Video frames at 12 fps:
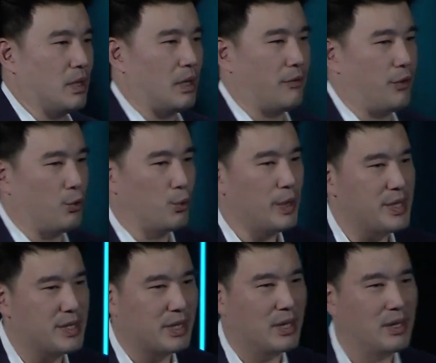of the
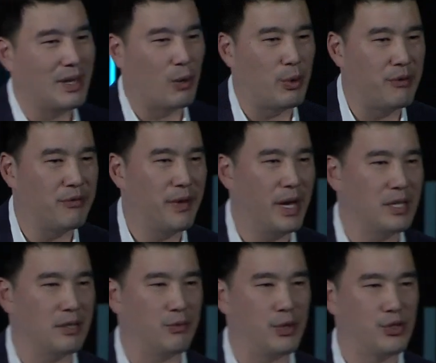risk that we
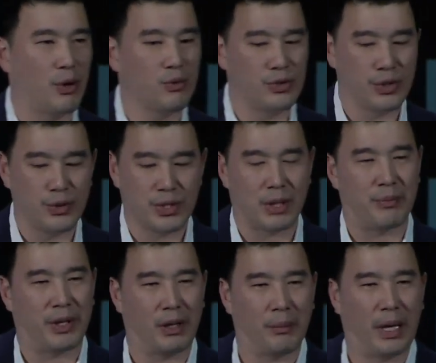face if we don't do
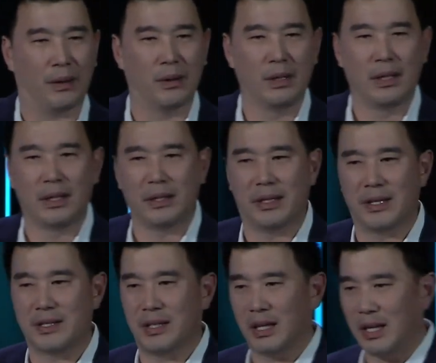something about
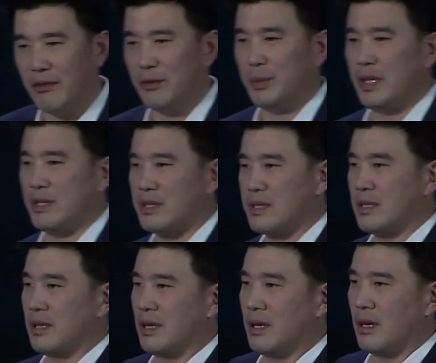this, and the
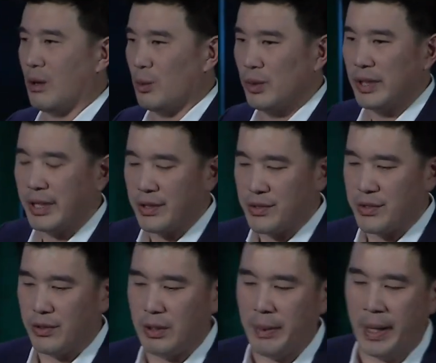governments are really
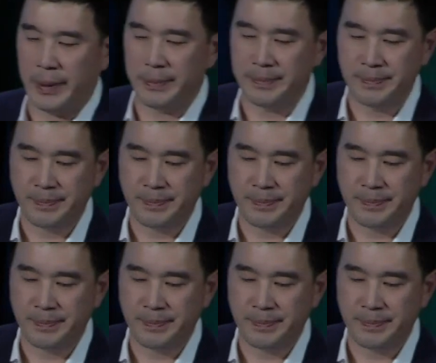concerned about it.